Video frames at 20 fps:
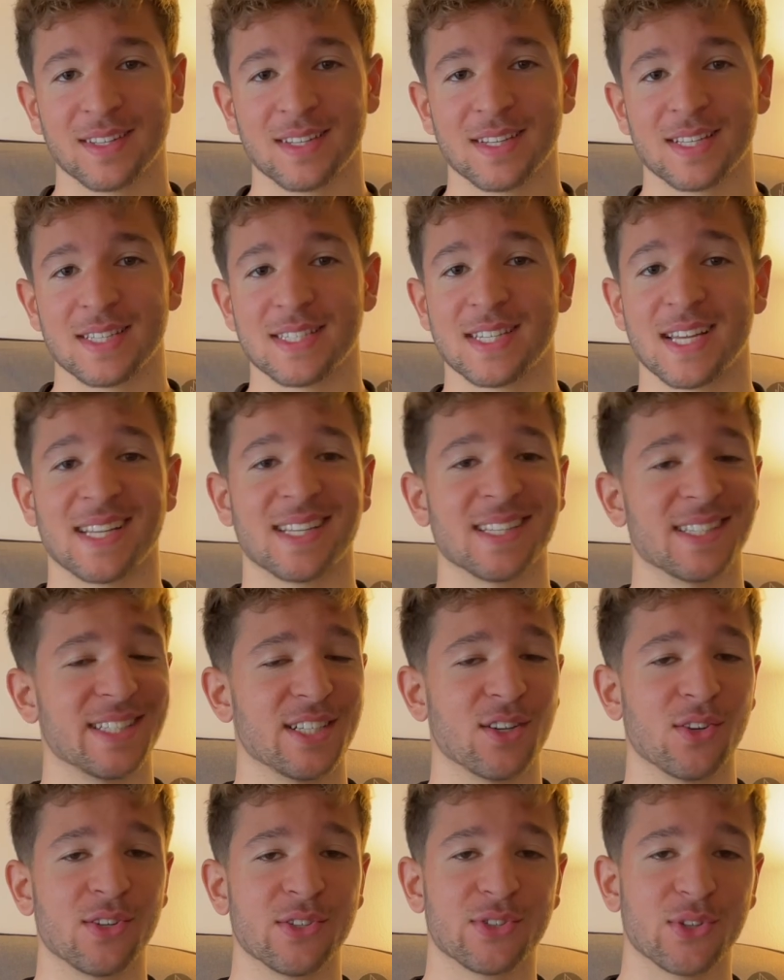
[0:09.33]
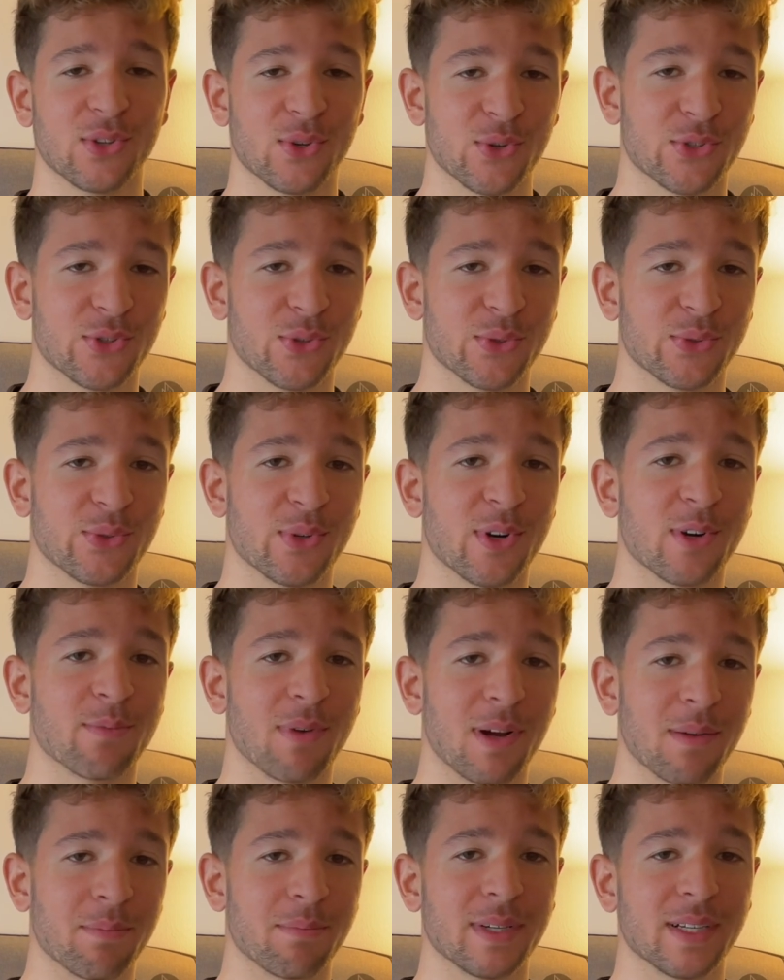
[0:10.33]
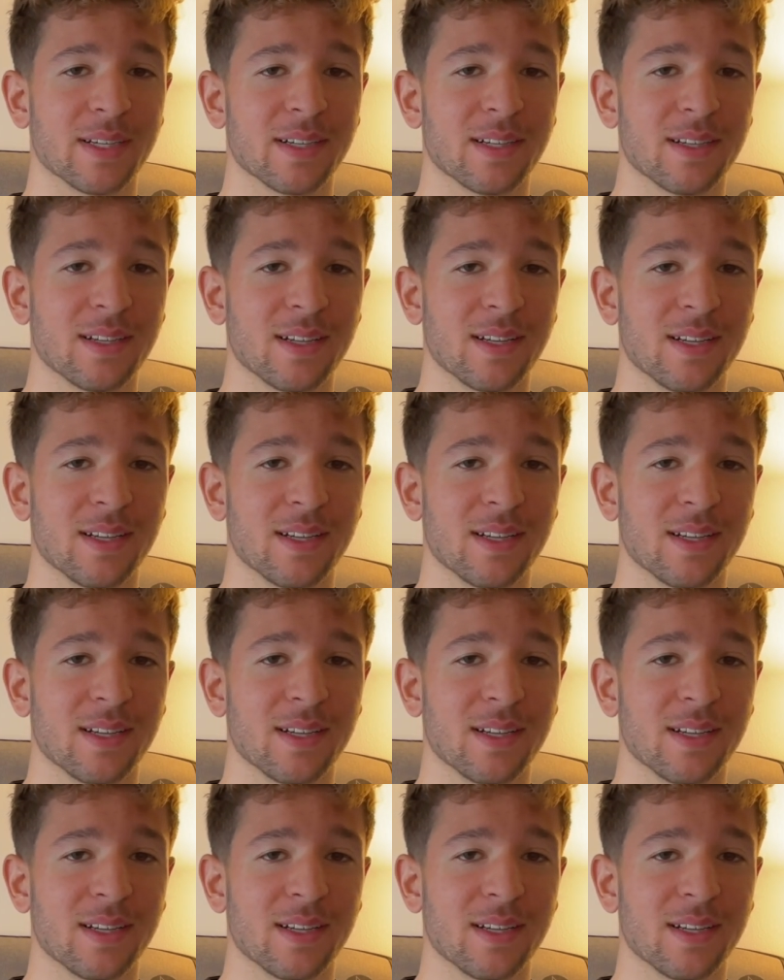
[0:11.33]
then the only solution to learn pumping